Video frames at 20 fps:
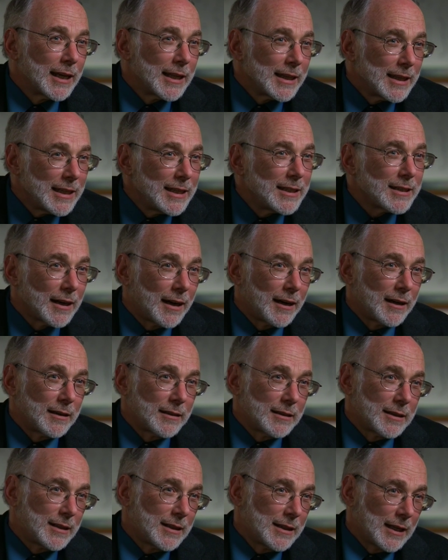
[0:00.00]
These are
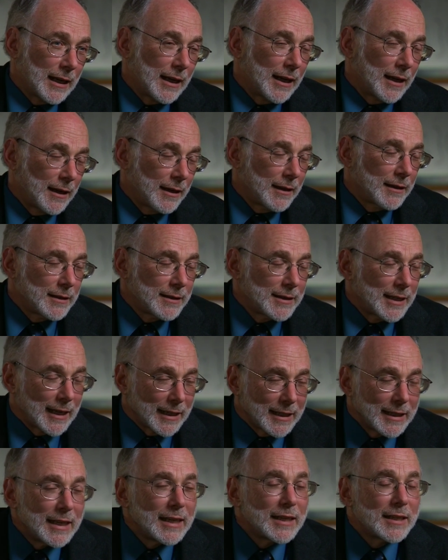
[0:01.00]

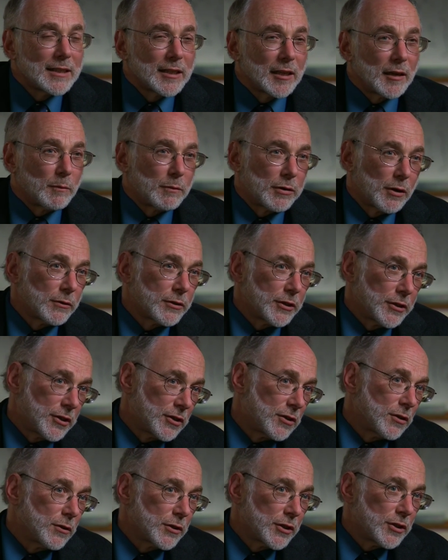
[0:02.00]
techniques and approaches
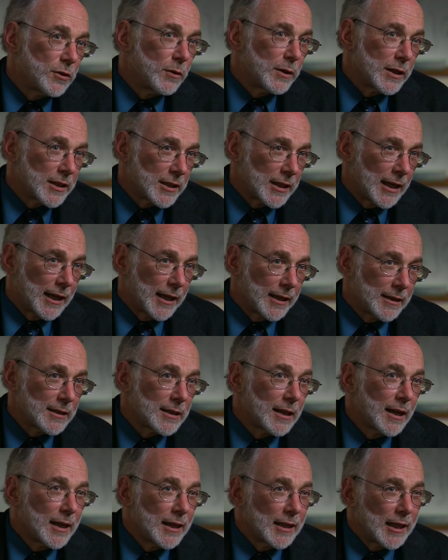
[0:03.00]
towards doing science
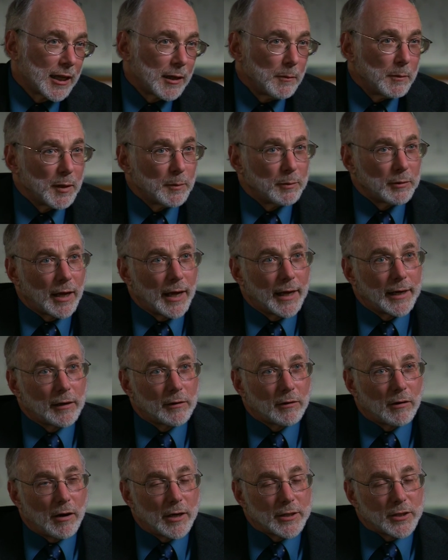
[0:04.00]
that can be applied
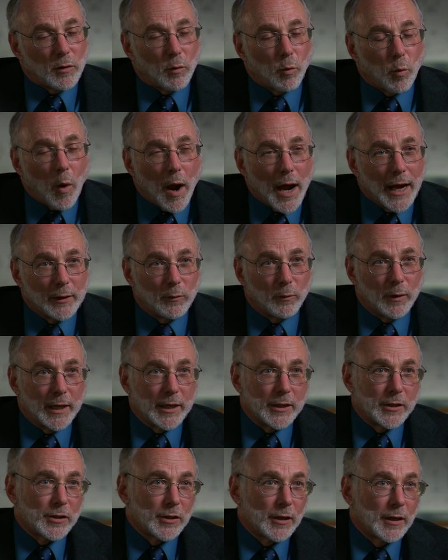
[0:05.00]
across a wide
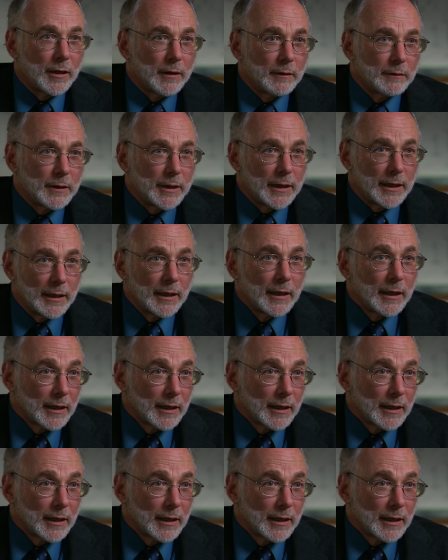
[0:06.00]
range of the